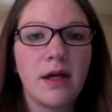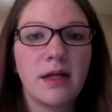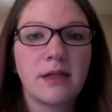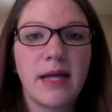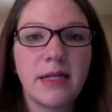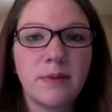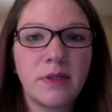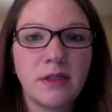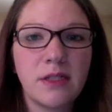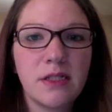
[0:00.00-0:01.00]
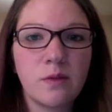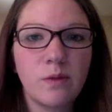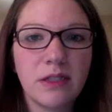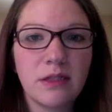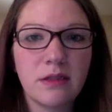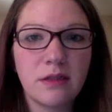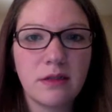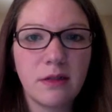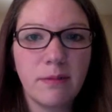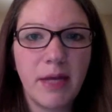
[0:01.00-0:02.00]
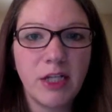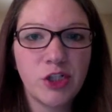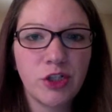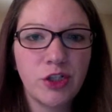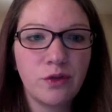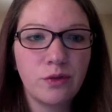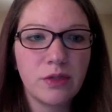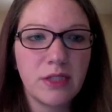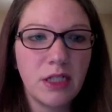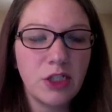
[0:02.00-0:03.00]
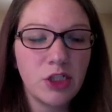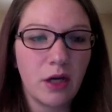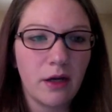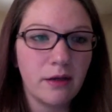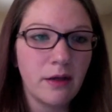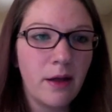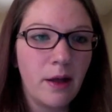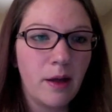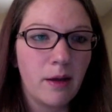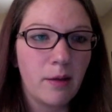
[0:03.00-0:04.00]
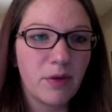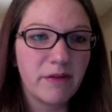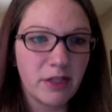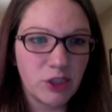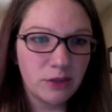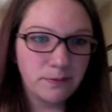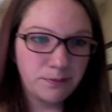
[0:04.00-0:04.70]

Last but not least, let's make sure you teach on prevention.